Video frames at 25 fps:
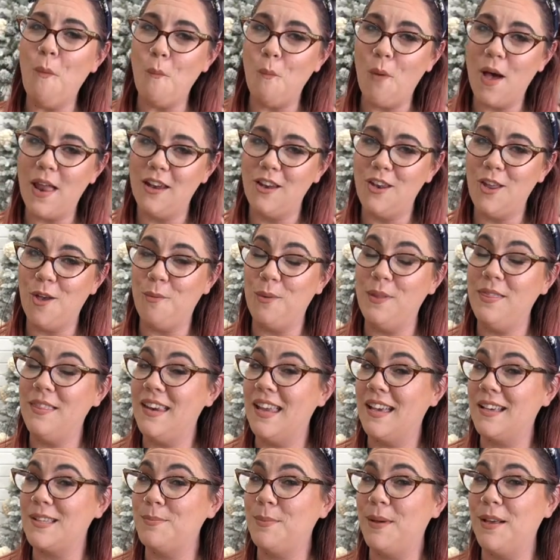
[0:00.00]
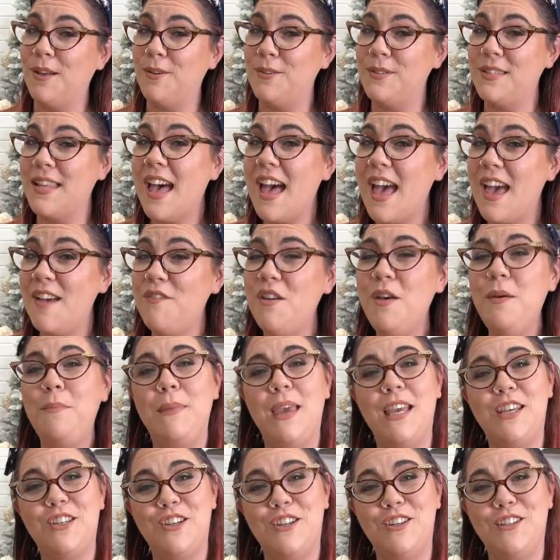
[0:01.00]
want to know when the next one goes live,
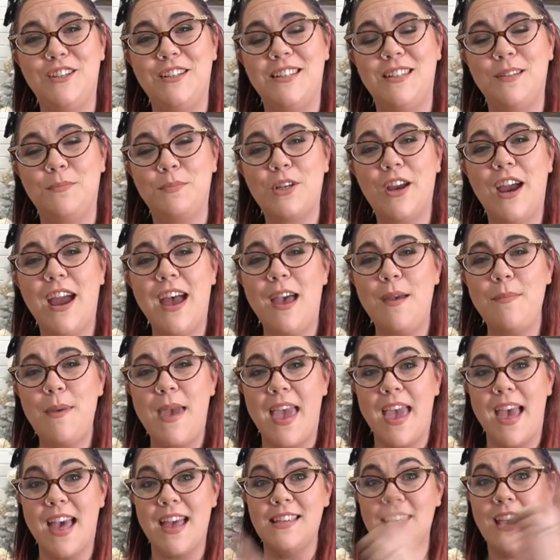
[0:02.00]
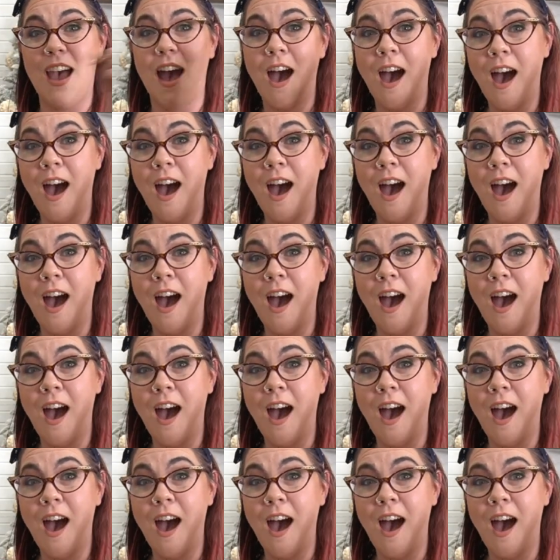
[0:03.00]
make sure to subscribe and